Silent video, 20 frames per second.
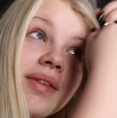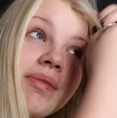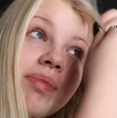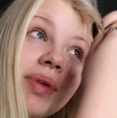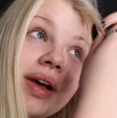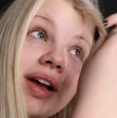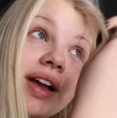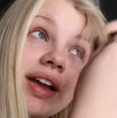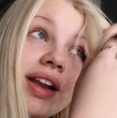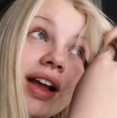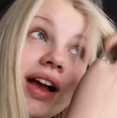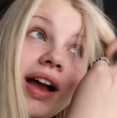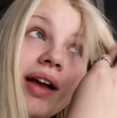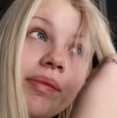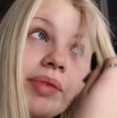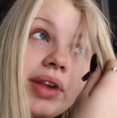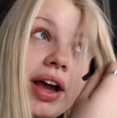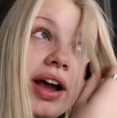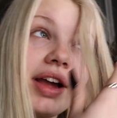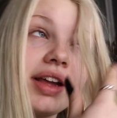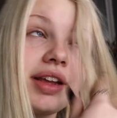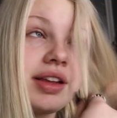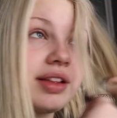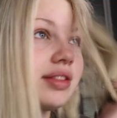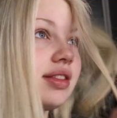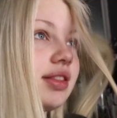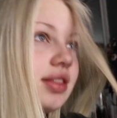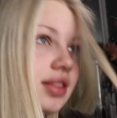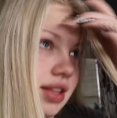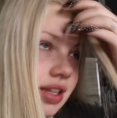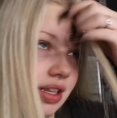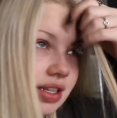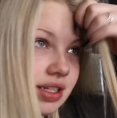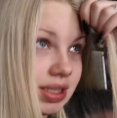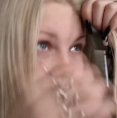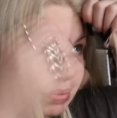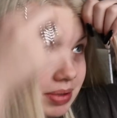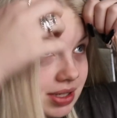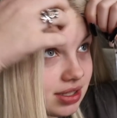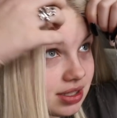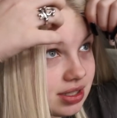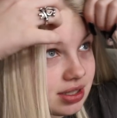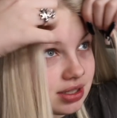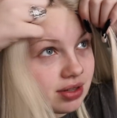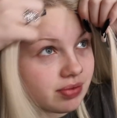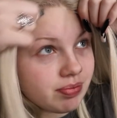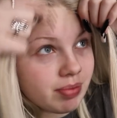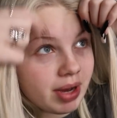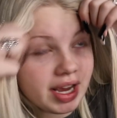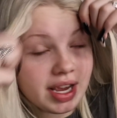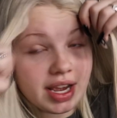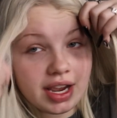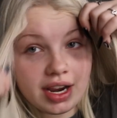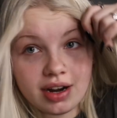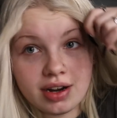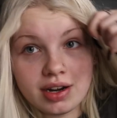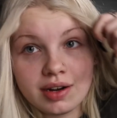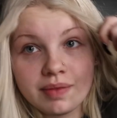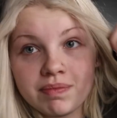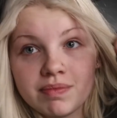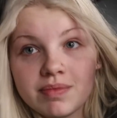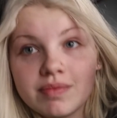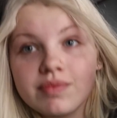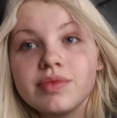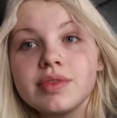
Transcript: But I'm dyeing these pieces of my hair